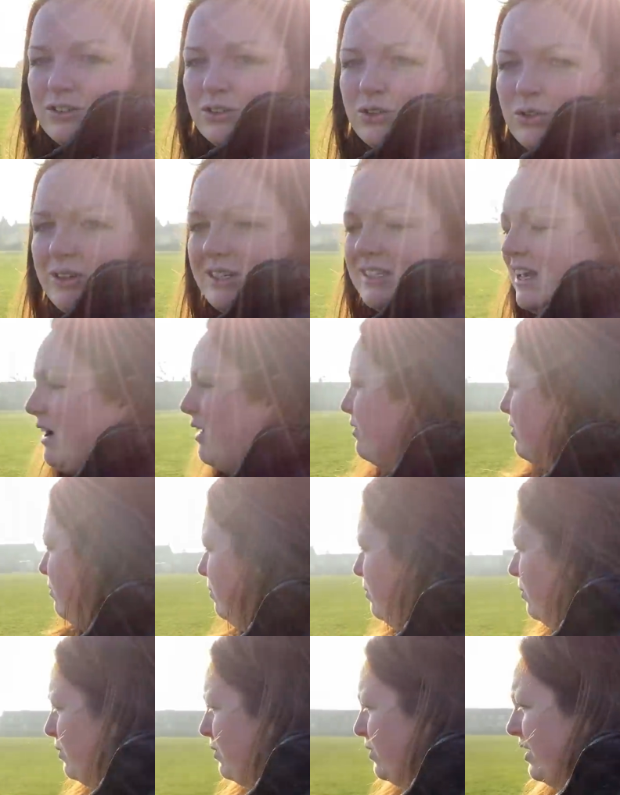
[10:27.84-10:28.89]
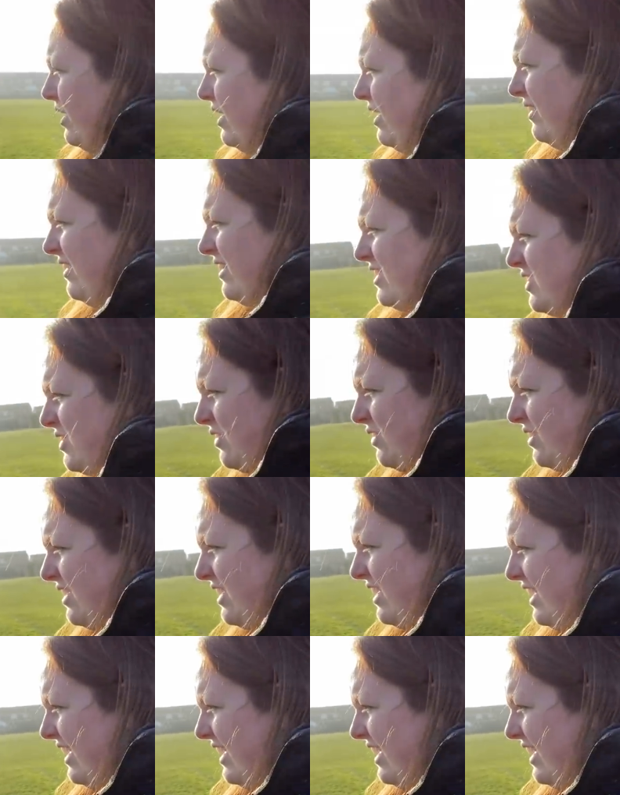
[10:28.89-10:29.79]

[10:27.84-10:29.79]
toys out on a walk with a dog